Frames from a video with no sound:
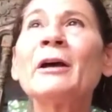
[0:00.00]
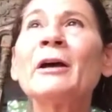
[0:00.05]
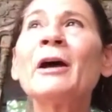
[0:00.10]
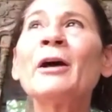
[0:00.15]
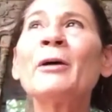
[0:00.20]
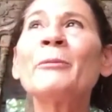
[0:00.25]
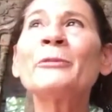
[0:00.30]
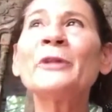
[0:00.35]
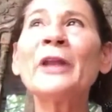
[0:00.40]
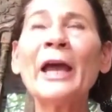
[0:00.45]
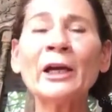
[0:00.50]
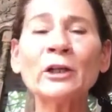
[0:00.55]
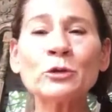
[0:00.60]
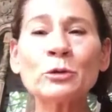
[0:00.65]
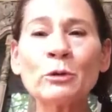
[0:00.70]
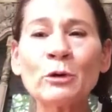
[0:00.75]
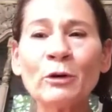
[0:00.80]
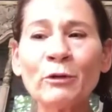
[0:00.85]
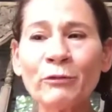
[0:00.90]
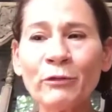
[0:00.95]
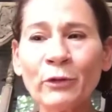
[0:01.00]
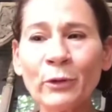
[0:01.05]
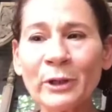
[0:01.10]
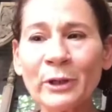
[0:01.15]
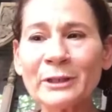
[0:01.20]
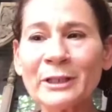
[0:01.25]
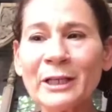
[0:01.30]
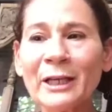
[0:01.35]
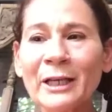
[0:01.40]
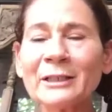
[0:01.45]
Natural
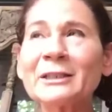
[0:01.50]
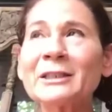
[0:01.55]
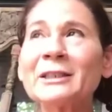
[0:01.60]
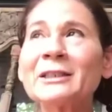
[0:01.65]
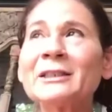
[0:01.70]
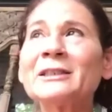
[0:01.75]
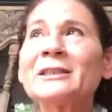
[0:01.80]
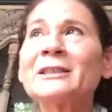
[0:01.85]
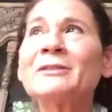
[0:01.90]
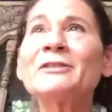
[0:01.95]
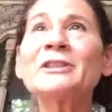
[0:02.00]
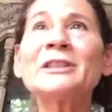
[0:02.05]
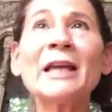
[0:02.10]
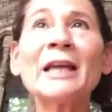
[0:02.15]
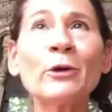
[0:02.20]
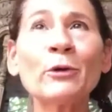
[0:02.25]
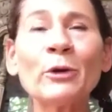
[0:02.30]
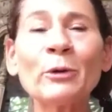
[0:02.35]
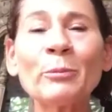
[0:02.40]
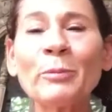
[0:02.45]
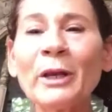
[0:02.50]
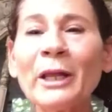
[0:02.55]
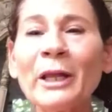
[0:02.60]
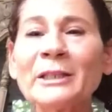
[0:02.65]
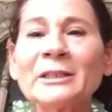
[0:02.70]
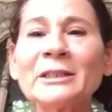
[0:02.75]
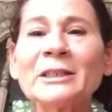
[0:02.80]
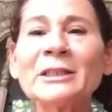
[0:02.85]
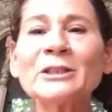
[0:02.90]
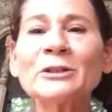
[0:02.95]
vortexes of sacred
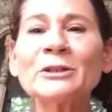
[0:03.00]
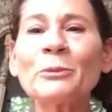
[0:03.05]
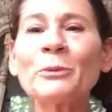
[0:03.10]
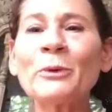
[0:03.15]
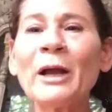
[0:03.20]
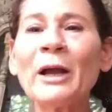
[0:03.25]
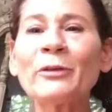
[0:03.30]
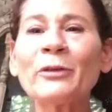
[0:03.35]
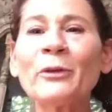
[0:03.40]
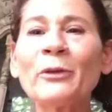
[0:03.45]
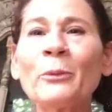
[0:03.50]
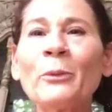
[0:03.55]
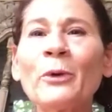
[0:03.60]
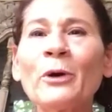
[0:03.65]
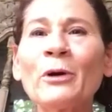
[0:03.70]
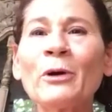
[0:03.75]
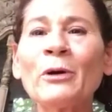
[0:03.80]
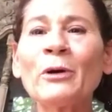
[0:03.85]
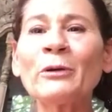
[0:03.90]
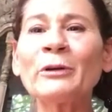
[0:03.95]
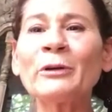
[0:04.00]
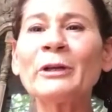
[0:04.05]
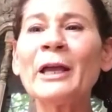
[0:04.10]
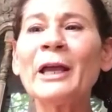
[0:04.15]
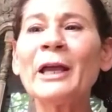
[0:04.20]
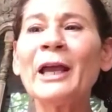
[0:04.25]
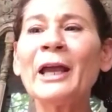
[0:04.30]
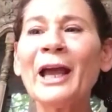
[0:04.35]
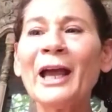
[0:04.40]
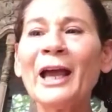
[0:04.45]
places around the world,
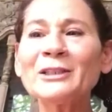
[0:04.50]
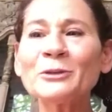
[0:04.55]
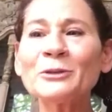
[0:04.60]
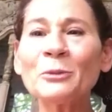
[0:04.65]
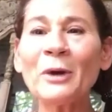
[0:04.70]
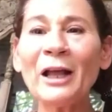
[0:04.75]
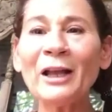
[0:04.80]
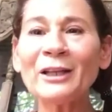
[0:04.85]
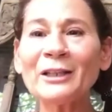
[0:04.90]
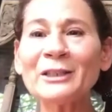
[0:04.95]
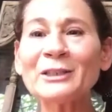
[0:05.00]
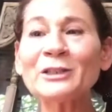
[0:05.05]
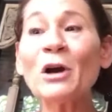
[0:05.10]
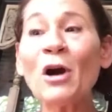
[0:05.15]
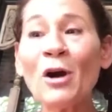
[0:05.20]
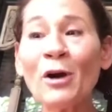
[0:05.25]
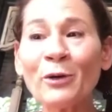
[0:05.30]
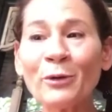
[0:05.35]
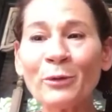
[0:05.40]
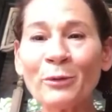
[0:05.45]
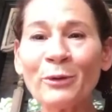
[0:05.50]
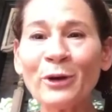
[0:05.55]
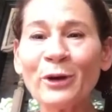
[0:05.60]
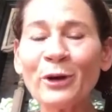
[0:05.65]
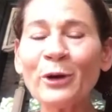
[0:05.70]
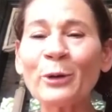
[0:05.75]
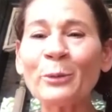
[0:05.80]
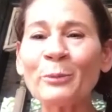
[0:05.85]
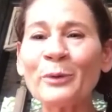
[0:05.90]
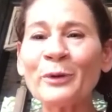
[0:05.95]
as well as our
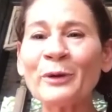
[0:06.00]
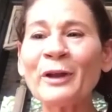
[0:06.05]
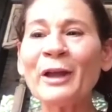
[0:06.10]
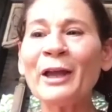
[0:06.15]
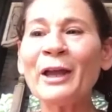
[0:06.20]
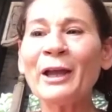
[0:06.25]
group.